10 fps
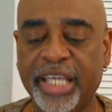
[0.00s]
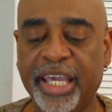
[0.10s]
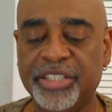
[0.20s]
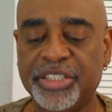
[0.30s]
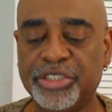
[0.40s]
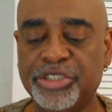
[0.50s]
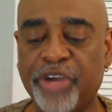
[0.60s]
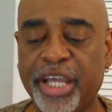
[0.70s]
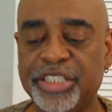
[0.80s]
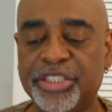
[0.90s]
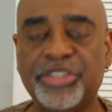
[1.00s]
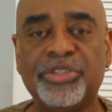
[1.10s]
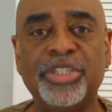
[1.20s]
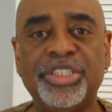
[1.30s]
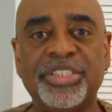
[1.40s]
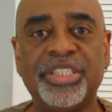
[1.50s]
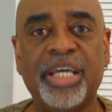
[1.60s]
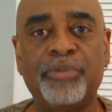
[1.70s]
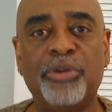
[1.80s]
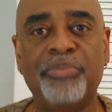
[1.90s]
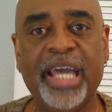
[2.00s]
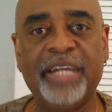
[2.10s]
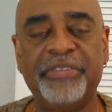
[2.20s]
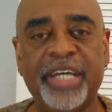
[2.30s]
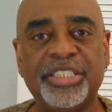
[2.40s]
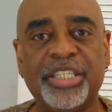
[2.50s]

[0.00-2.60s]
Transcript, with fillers: ends the strange distortions that were manifest.